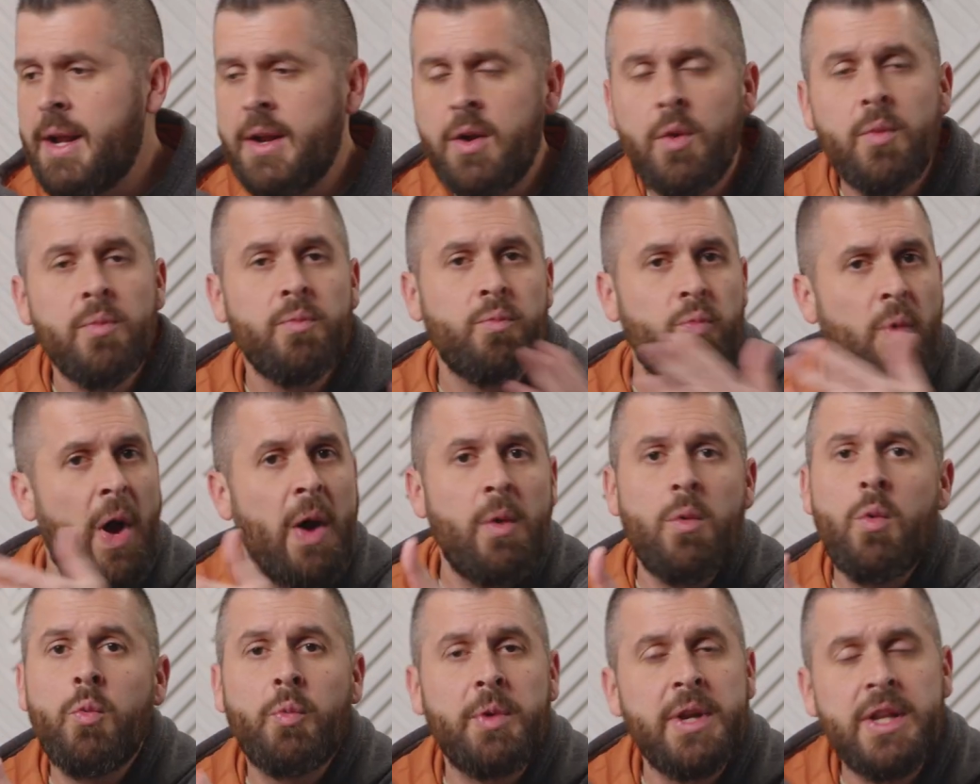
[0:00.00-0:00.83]
I
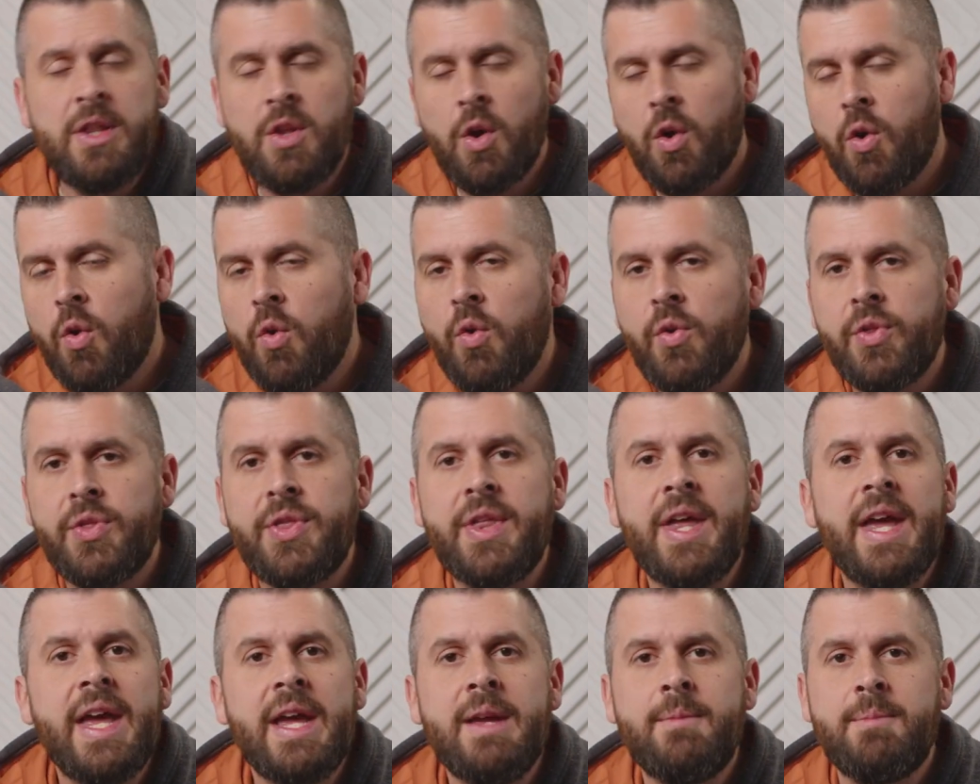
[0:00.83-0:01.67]
won't read the whole
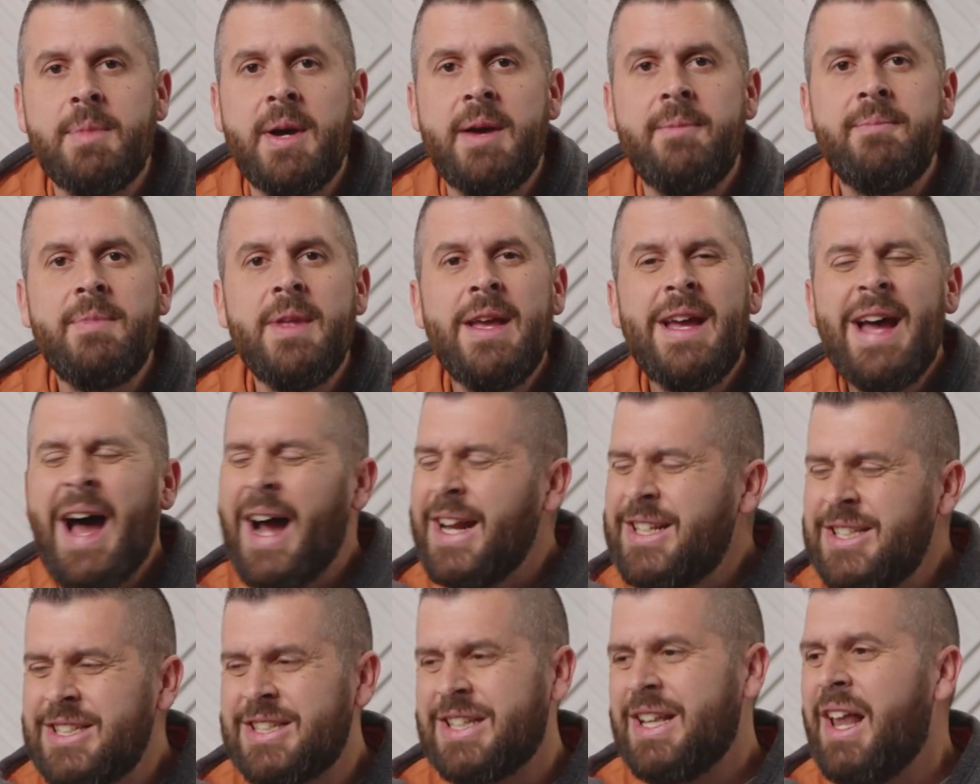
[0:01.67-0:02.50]
thing, but
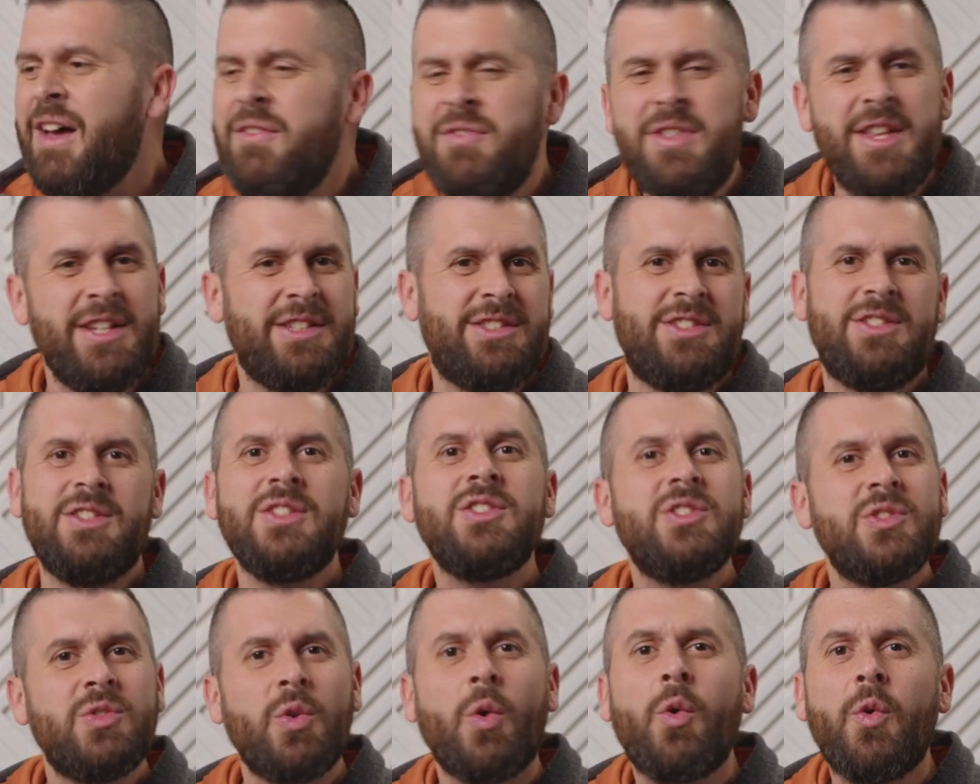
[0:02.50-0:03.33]
I just love this
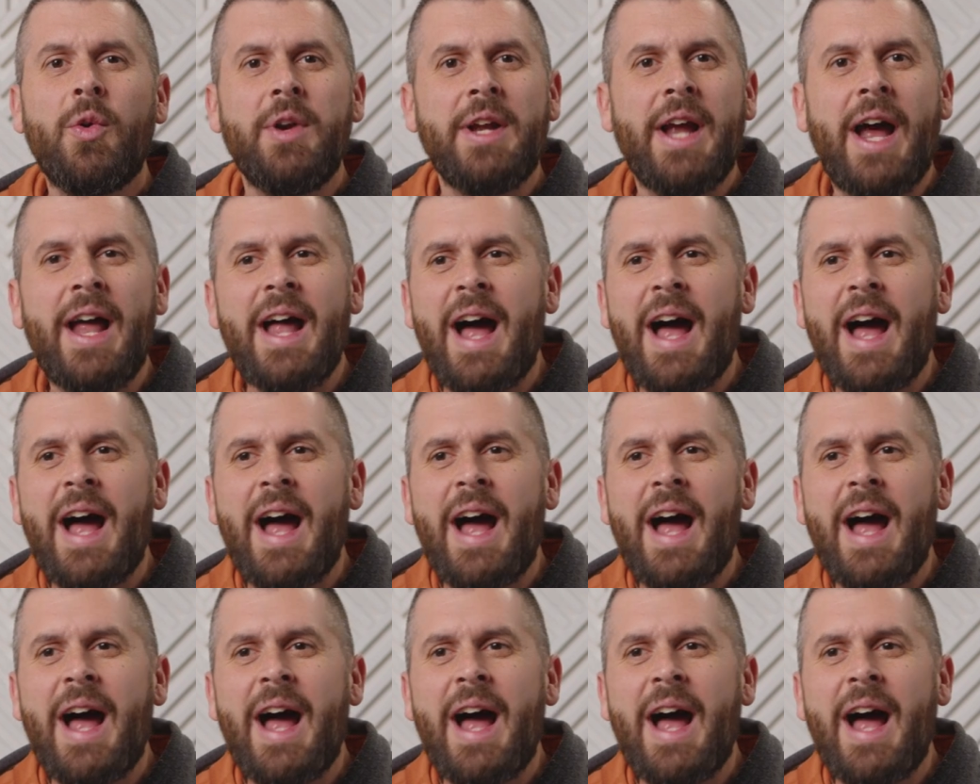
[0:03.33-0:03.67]
story.